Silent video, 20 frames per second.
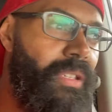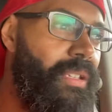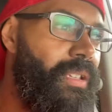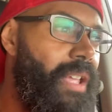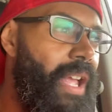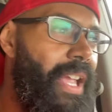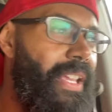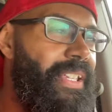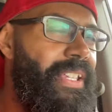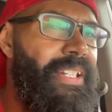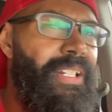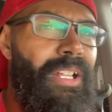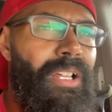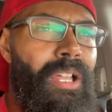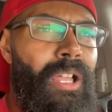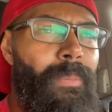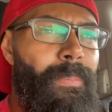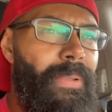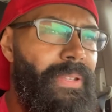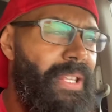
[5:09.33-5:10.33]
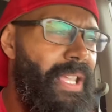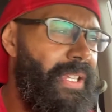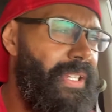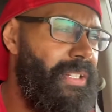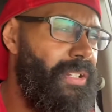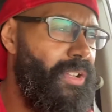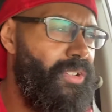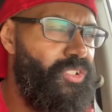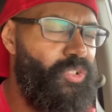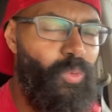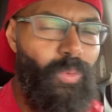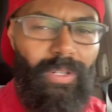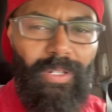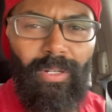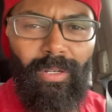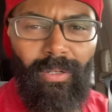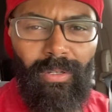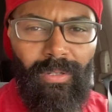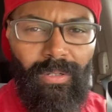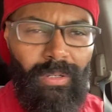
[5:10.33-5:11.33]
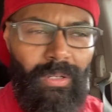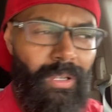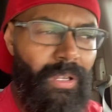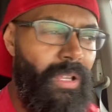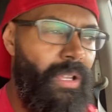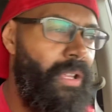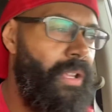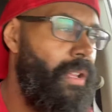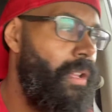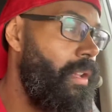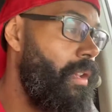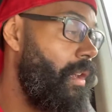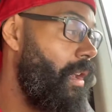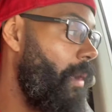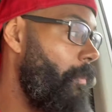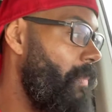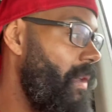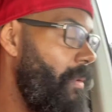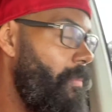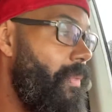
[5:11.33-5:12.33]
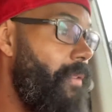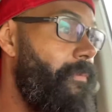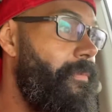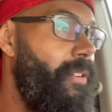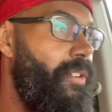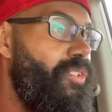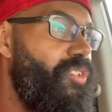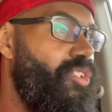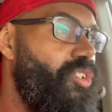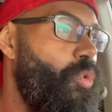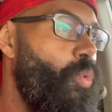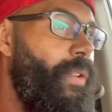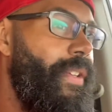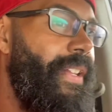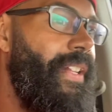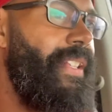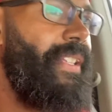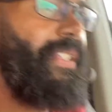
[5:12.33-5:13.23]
I get up and I get on Twitter. I make my first tweet of the